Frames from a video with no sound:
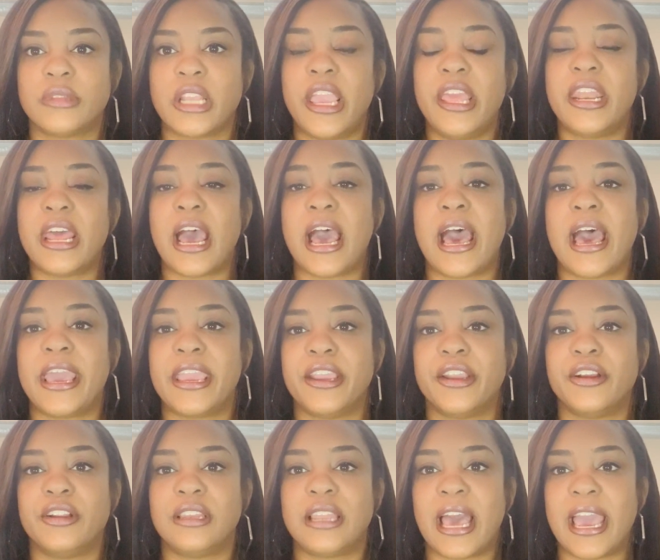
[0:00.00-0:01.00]
in a
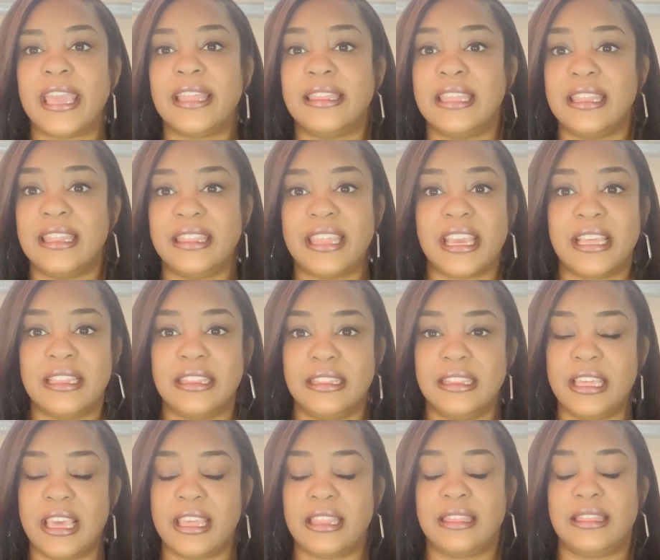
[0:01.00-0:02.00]
higher light than
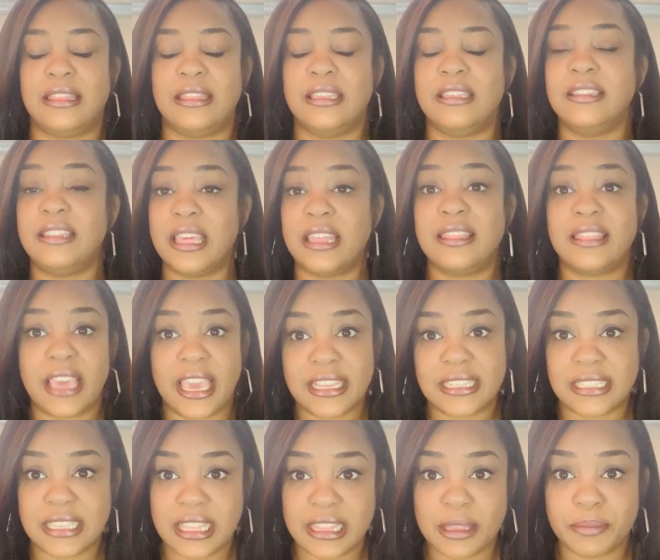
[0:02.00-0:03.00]
they
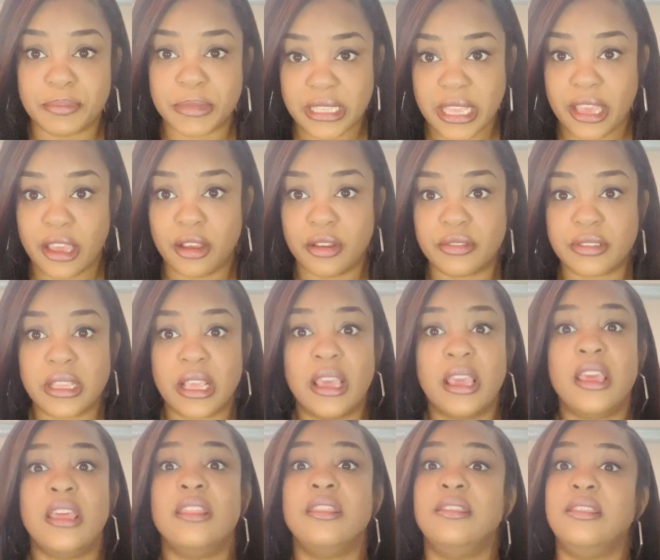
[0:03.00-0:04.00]
see themselves,
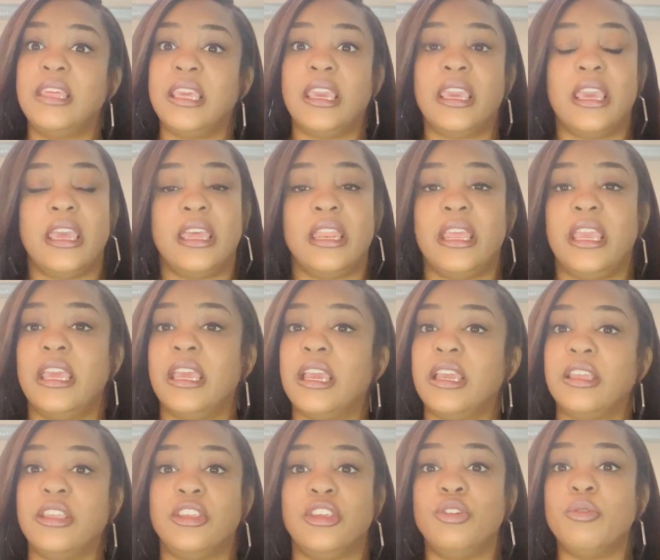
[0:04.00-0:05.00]
then
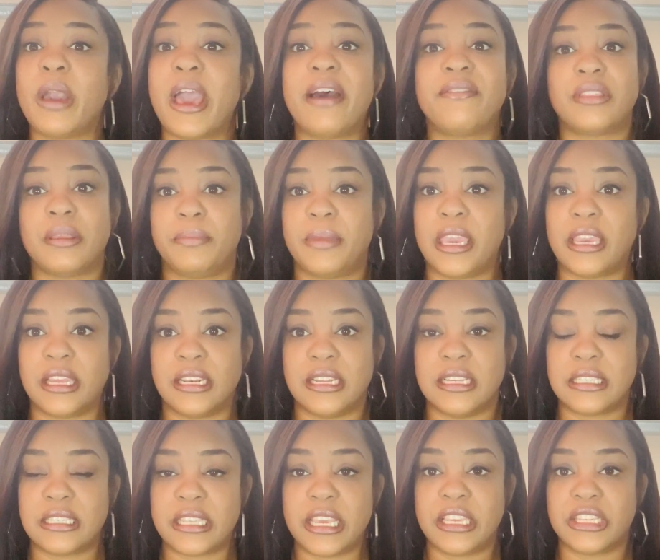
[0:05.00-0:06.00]
you have to make a
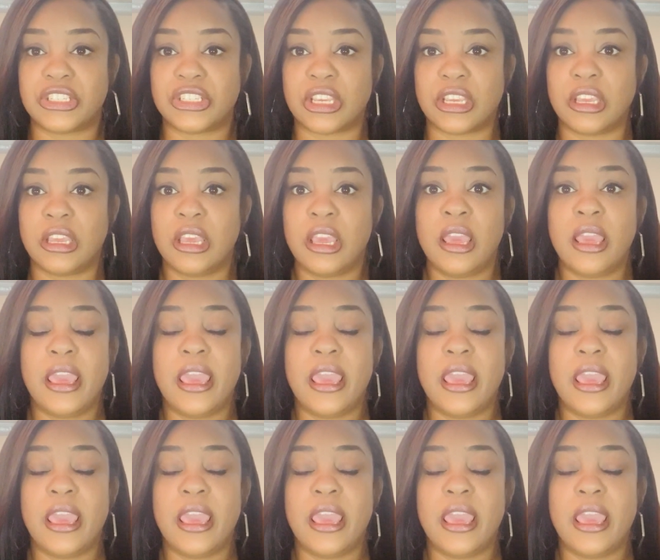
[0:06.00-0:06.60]
decision.